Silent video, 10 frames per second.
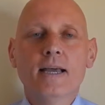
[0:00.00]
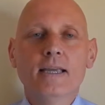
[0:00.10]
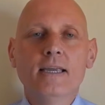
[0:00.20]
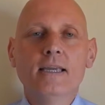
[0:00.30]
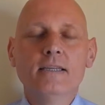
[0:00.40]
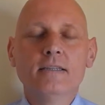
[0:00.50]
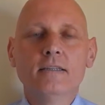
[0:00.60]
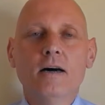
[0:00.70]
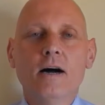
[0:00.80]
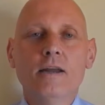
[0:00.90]
in
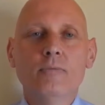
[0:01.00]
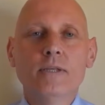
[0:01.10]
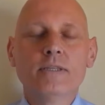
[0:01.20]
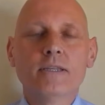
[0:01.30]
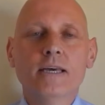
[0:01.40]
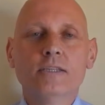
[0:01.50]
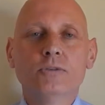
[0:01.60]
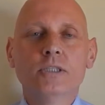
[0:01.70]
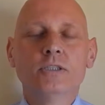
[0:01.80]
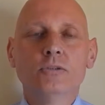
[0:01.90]
line with a
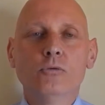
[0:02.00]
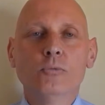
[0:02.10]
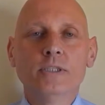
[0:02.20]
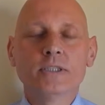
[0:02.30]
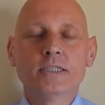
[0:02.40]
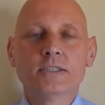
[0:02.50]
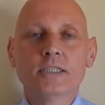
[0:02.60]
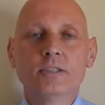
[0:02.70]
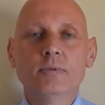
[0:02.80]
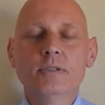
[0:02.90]
traditional risk
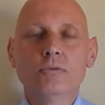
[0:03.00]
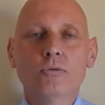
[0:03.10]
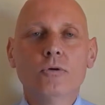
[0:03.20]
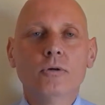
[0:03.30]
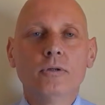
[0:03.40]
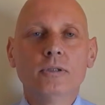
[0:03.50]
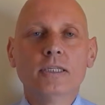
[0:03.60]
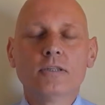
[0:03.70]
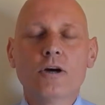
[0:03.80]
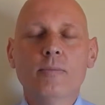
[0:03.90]
assessment, or
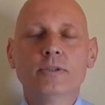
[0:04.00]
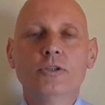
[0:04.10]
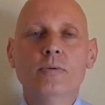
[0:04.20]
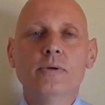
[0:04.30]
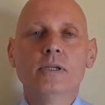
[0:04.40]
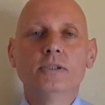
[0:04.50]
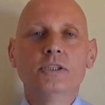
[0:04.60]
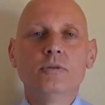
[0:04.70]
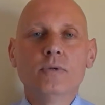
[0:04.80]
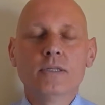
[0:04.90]
in common
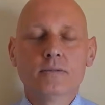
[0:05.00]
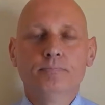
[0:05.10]
terminology with